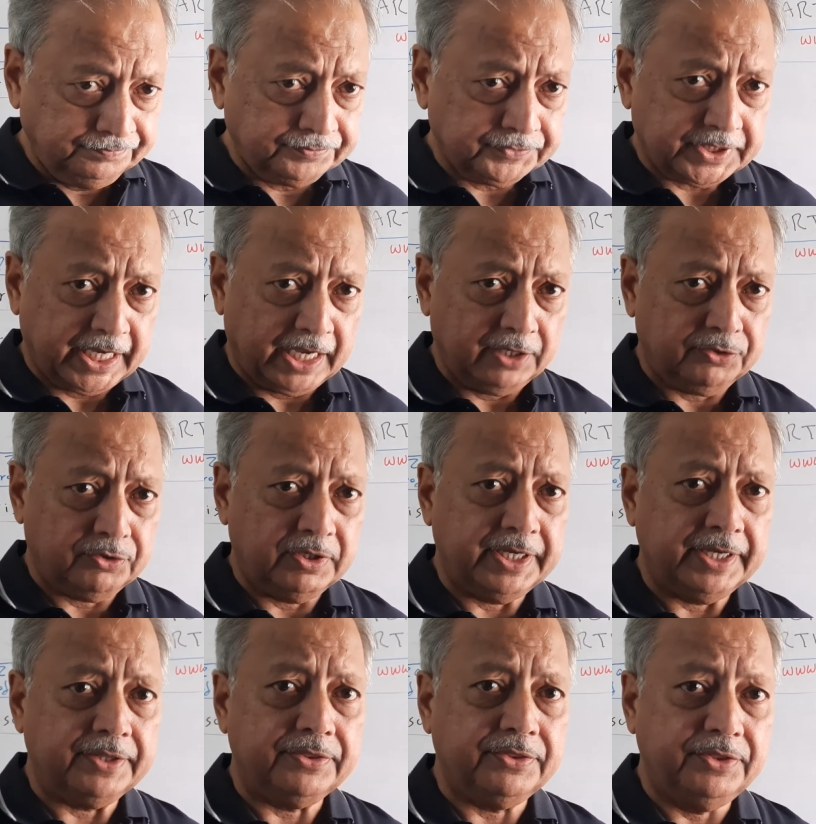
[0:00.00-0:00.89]

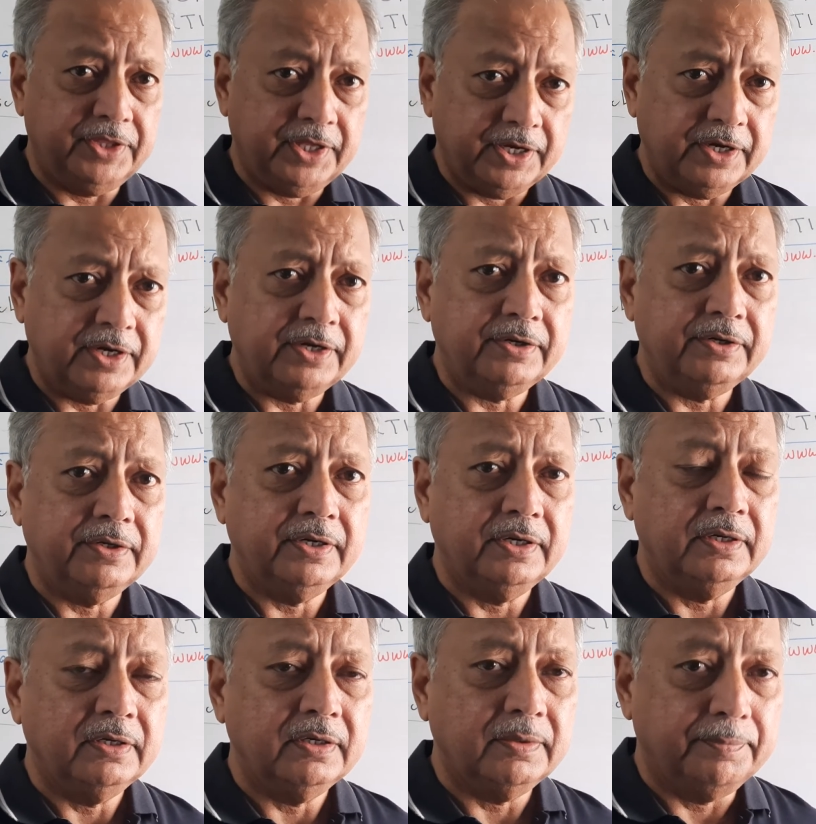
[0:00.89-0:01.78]
calculate their
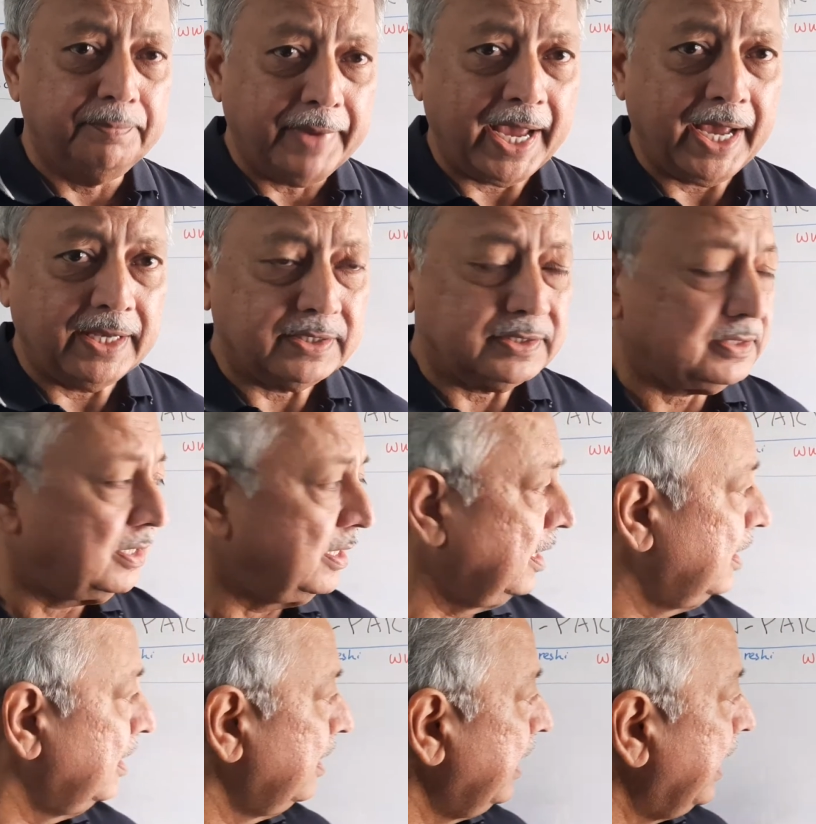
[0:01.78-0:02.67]
mass,
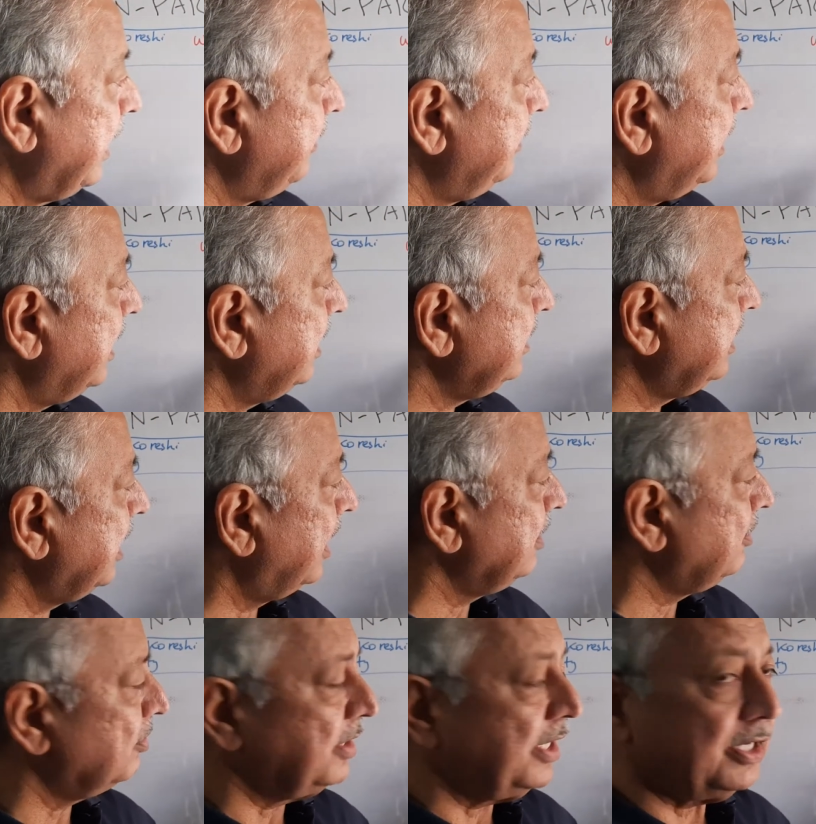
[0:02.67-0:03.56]
and then
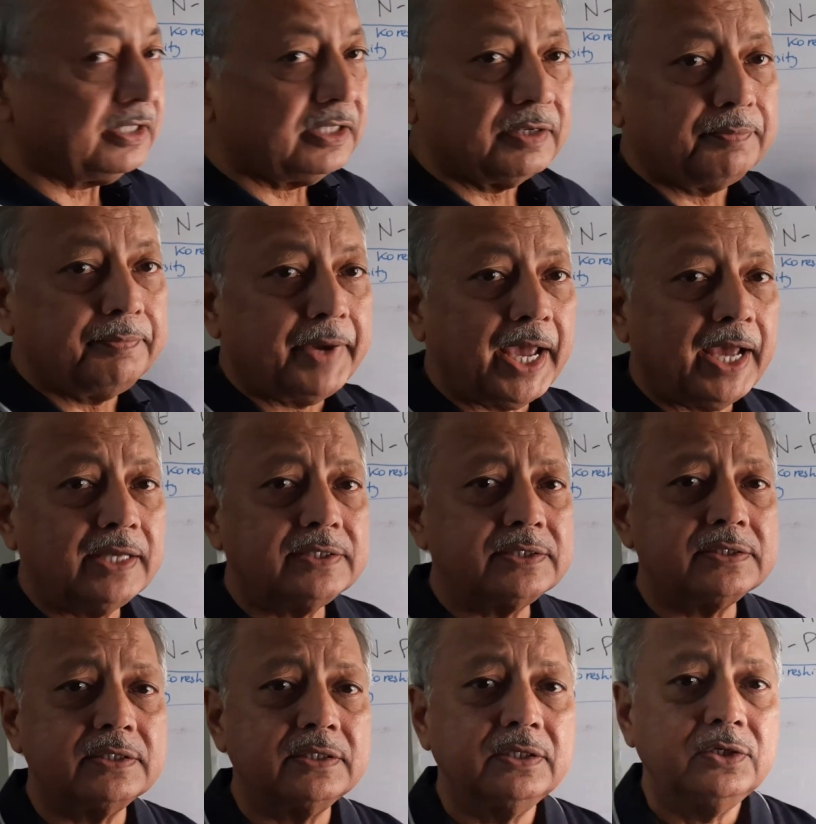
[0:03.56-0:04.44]
calculate the
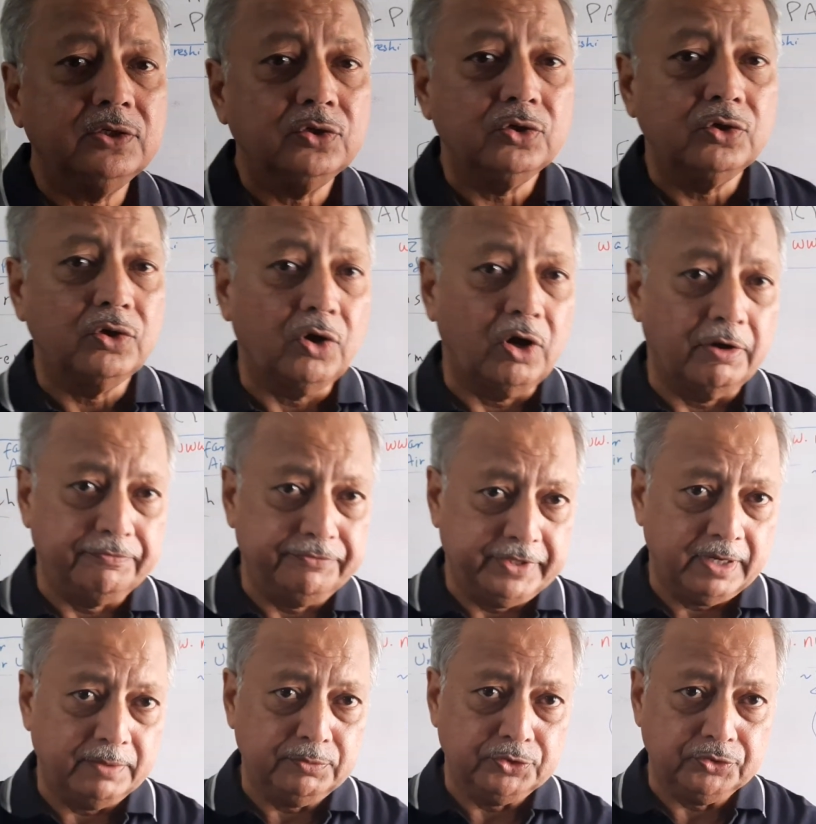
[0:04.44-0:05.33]
mass of
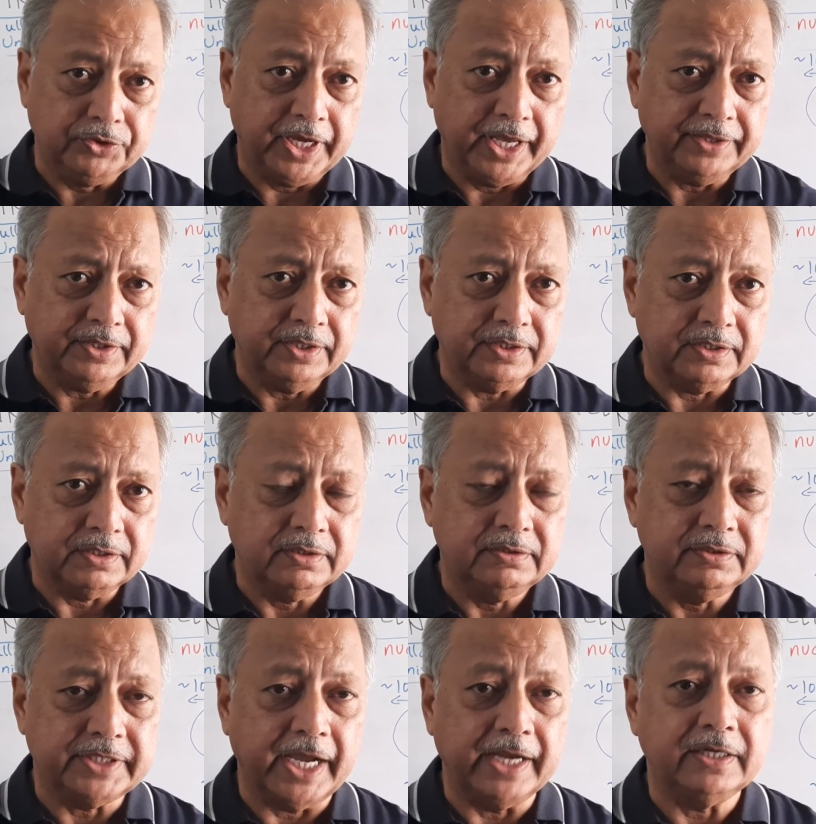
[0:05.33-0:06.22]
them together,
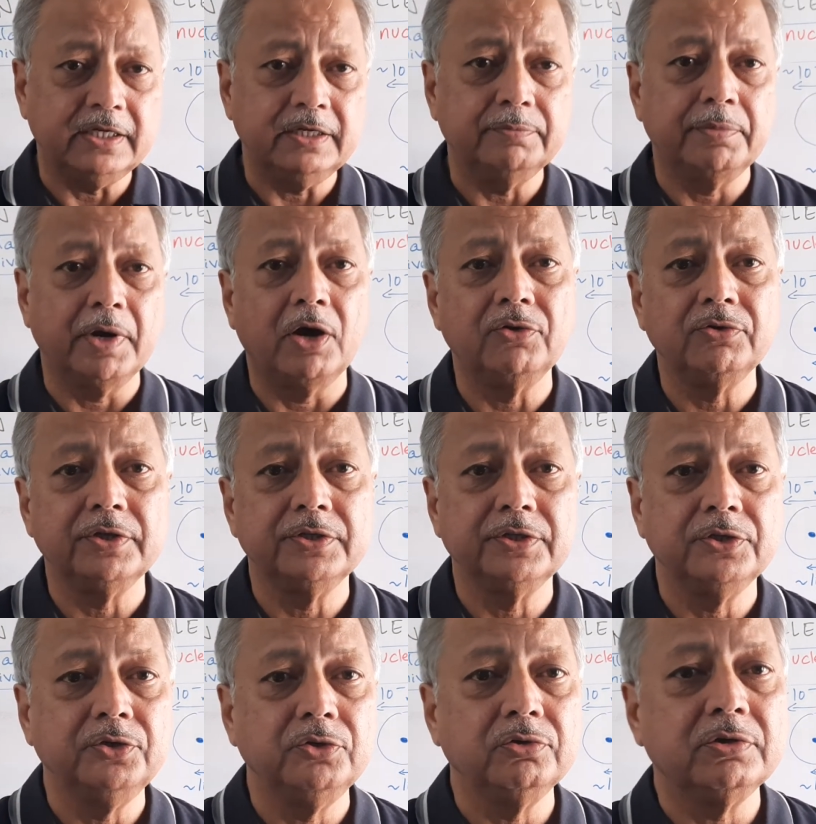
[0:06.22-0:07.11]
tightly bound in the
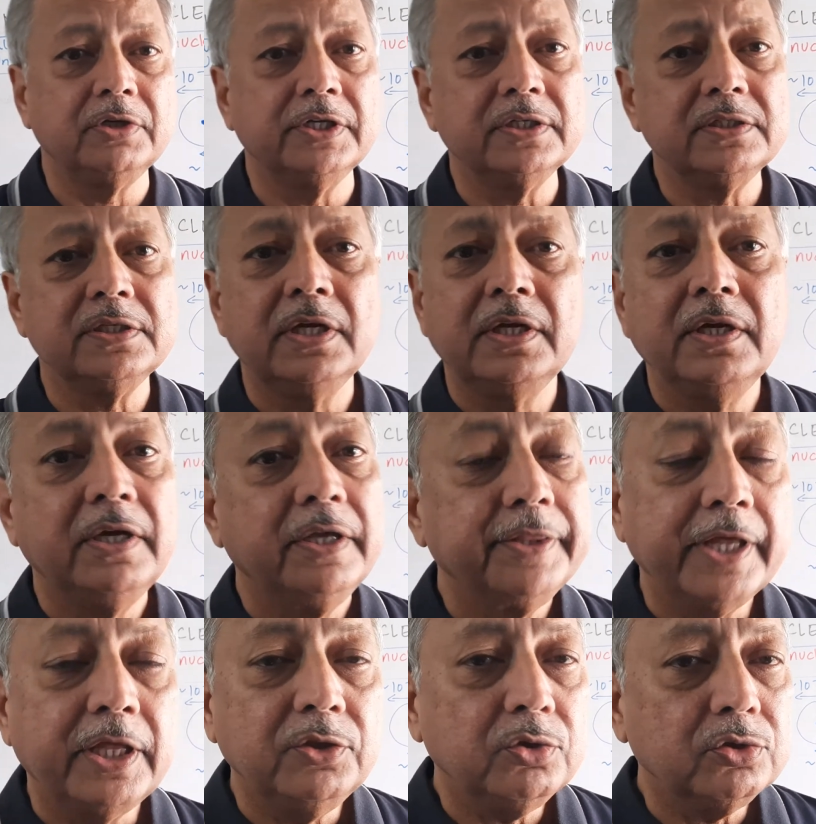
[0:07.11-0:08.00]
nucleus,
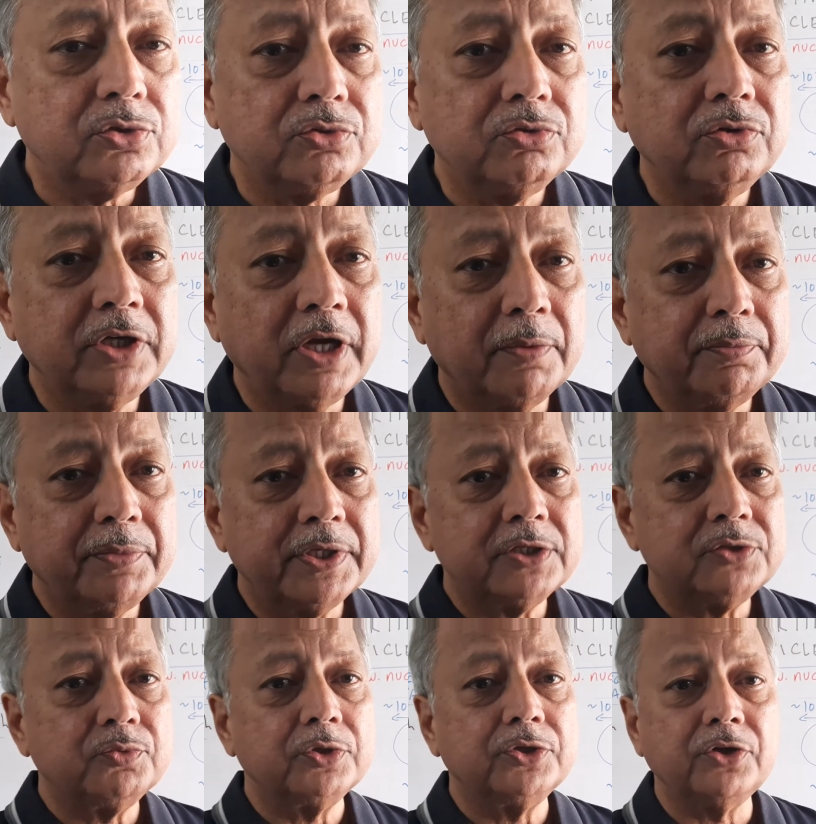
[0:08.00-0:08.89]
then those two numbers
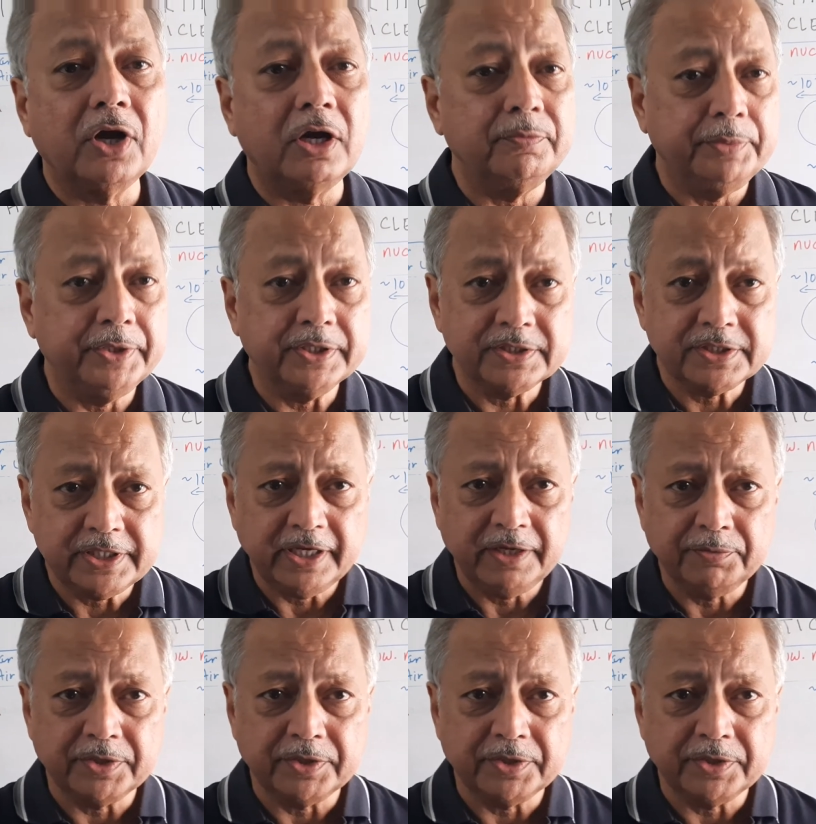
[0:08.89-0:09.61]
would not be the same.